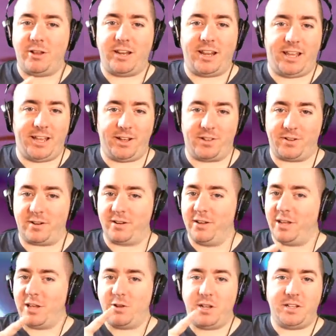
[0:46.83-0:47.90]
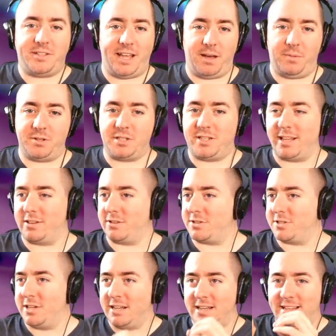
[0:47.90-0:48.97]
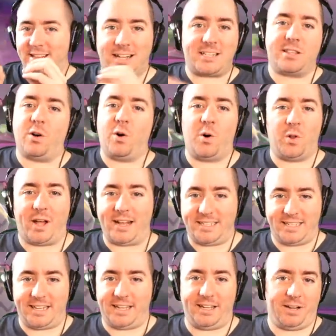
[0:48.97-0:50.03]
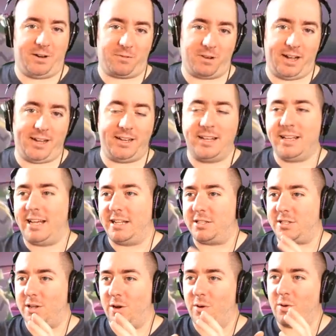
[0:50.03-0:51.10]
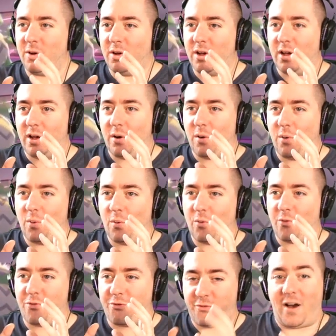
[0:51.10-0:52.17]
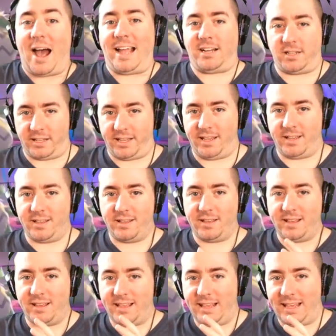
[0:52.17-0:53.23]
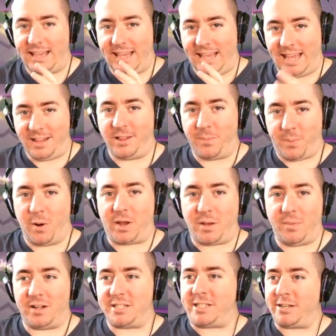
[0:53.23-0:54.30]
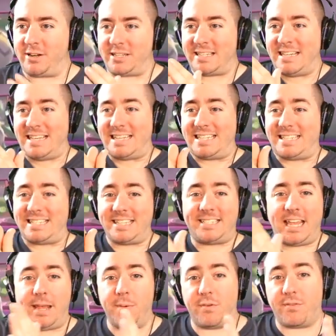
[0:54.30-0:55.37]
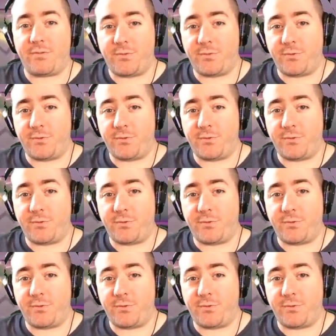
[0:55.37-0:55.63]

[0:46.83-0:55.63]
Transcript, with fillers: you need a healer, you need damage dealers. That's the whole idea here, right? And so finally, in the Pokemon series, this is a team of